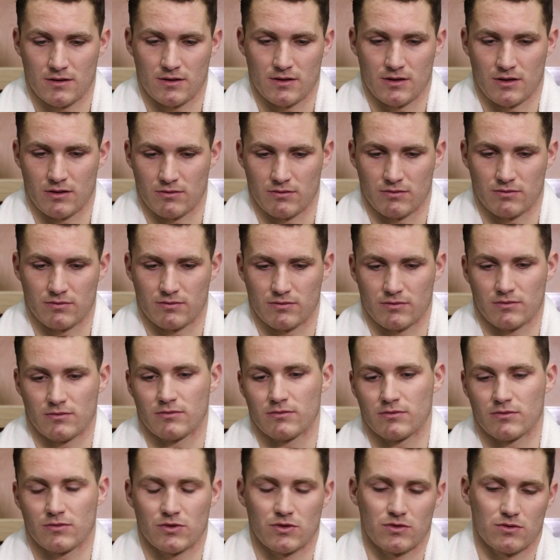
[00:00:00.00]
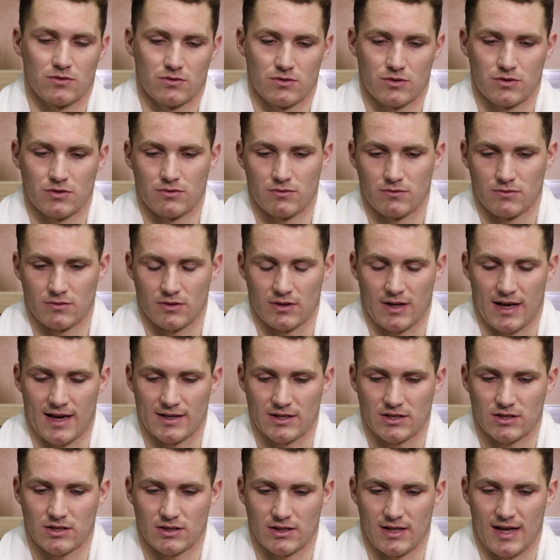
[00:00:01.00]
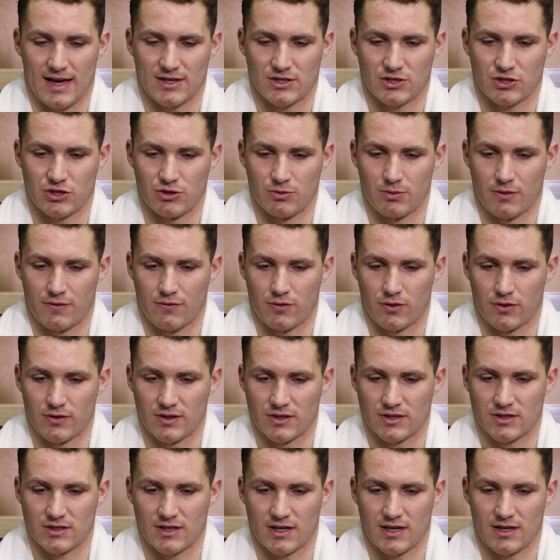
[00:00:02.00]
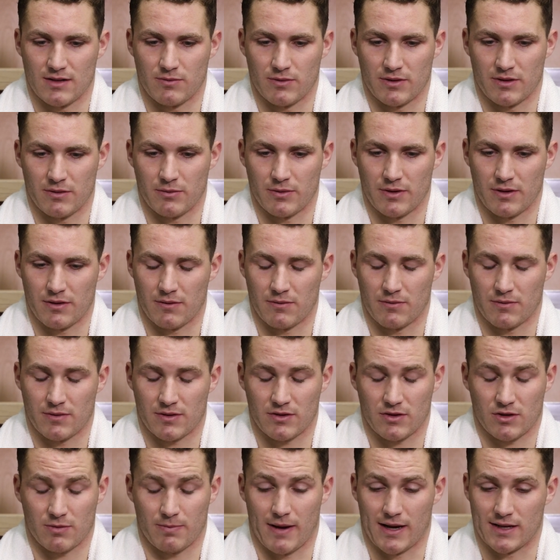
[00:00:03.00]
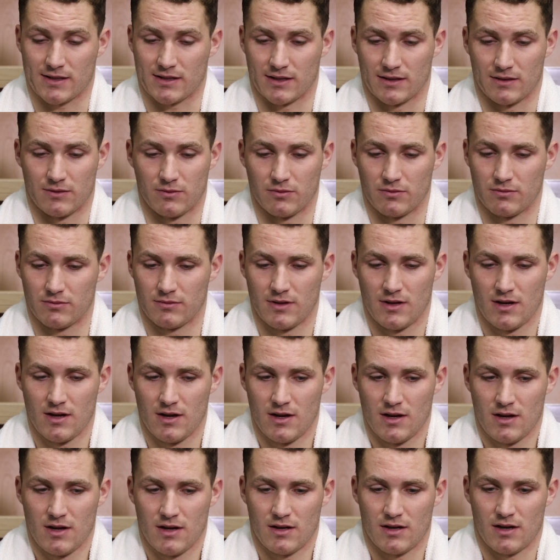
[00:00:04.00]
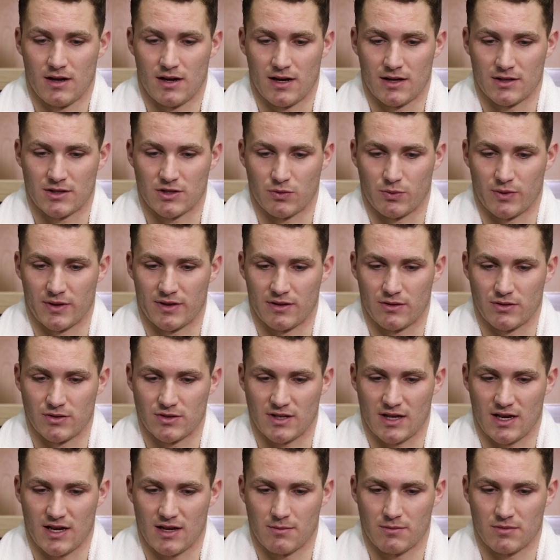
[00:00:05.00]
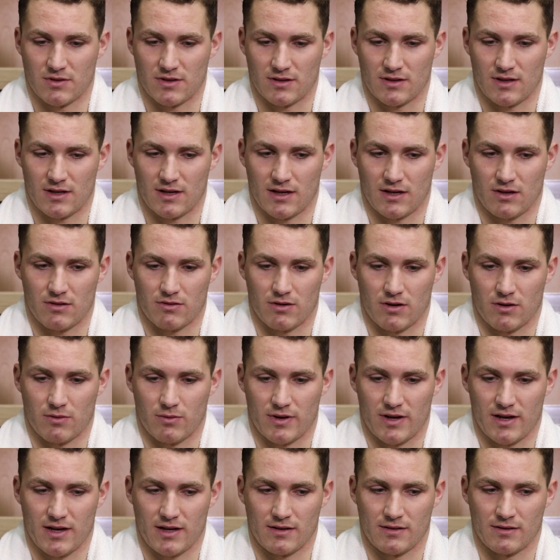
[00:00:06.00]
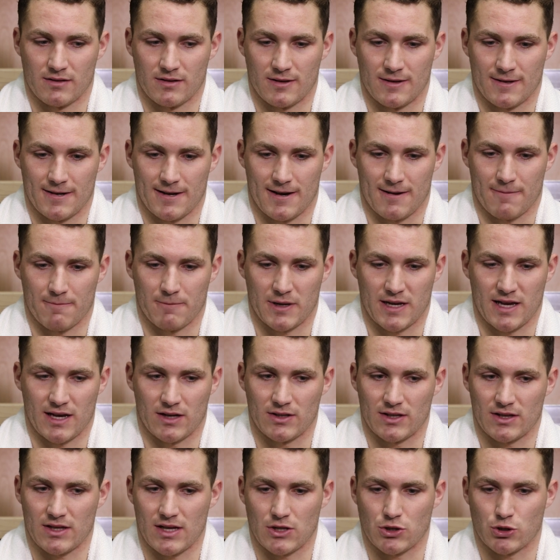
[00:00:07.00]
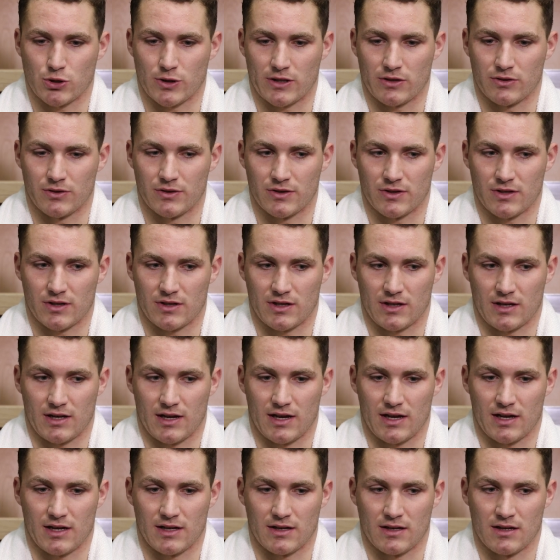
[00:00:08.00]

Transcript: You know, last two before this night, we expected to win those games, and they didn't go our way, and we can't let that trickle into today.